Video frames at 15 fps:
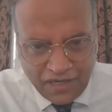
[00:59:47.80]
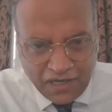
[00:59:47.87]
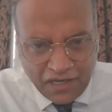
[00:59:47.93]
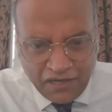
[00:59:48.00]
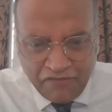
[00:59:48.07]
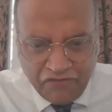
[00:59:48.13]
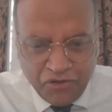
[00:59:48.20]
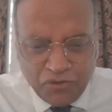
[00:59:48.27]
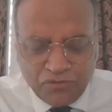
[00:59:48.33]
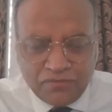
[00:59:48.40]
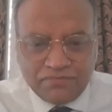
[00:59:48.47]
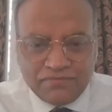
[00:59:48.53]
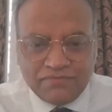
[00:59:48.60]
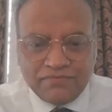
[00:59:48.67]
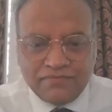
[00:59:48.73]
If
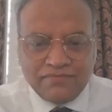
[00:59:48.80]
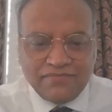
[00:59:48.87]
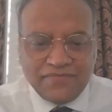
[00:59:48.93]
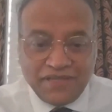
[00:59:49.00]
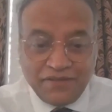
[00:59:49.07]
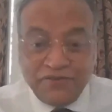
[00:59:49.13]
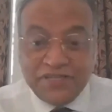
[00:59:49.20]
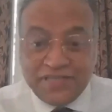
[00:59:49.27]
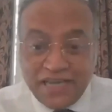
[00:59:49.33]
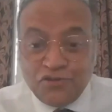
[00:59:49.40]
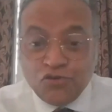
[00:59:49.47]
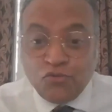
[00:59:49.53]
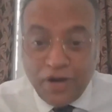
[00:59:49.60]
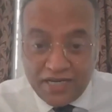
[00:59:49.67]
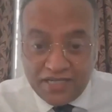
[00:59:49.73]
you, we say
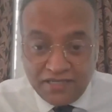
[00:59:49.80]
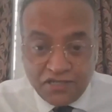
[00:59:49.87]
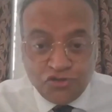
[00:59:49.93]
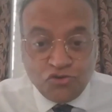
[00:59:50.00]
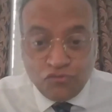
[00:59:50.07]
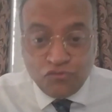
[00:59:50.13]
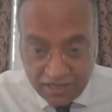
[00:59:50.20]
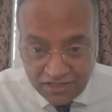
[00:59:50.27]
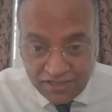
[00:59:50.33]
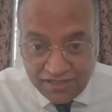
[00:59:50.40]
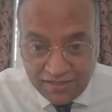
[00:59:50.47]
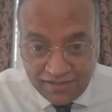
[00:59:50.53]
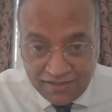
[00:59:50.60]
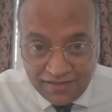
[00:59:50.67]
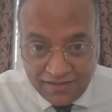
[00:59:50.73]
to rest is to
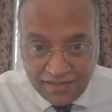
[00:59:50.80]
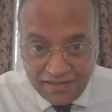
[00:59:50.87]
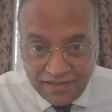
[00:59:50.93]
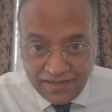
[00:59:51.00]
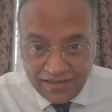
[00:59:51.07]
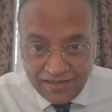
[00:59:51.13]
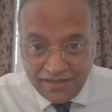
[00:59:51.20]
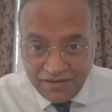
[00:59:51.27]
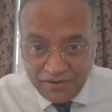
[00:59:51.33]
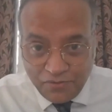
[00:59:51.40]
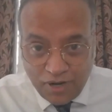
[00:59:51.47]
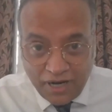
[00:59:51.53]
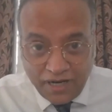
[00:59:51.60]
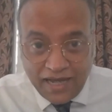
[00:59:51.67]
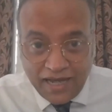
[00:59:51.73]
rust,
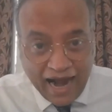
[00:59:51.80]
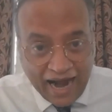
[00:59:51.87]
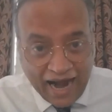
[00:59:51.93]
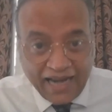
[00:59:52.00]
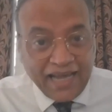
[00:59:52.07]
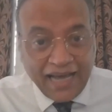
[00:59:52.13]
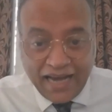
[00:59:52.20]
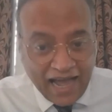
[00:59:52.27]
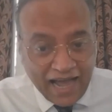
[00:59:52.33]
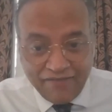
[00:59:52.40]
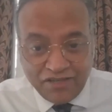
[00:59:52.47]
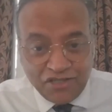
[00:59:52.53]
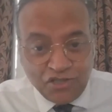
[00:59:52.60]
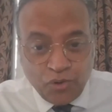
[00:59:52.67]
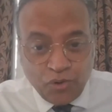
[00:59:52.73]
right? I can have
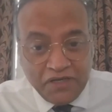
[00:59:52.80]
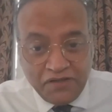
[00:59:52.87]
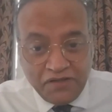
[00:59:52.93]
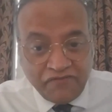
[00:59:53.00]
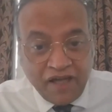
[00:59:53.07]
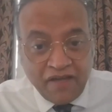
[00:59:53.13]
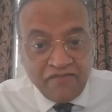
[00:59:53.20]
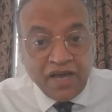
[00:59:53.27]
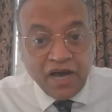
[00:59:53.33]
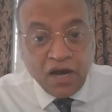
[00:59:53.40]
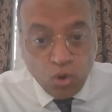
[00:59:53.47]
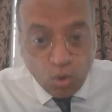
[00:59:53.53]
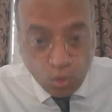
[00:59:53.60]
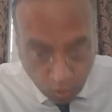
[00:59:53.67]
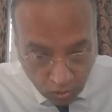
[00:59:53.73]
a 25
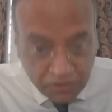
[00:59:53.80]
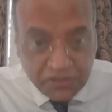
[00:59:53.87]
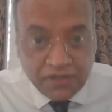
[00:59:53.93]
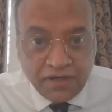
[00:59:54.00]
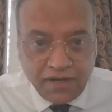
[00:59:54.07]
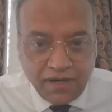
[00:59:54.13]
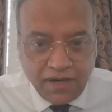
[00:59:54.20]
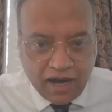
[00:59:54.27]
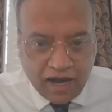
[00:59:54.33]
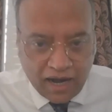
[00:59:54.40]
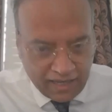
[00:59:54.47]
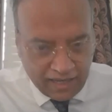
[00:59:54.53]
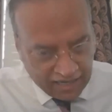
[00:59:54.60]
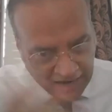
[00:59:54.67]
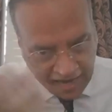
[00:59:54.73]
year old,
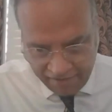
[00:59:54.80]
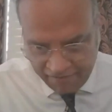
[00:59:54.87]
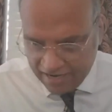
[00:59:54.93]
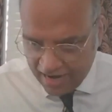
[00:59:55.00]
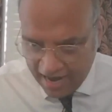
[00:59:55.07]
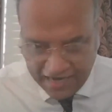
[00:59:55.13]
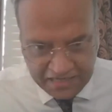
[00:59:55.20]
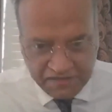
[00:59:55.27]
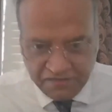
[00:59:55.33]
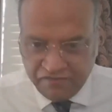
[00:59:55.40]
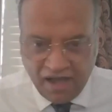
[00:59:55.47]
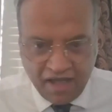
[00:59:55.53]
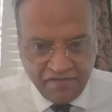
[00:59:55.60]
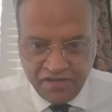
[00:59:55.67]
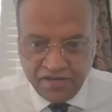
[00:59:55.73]
I can have a
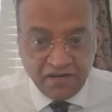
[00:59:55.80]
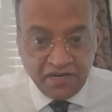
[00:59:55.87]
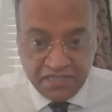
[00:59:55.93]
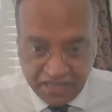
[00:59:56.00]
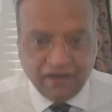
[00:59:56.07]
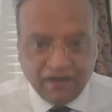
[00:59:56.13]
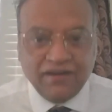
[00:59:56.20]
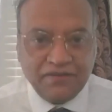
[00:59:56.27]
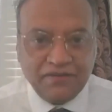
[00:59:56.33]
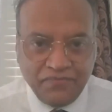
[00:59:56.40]
95 year young.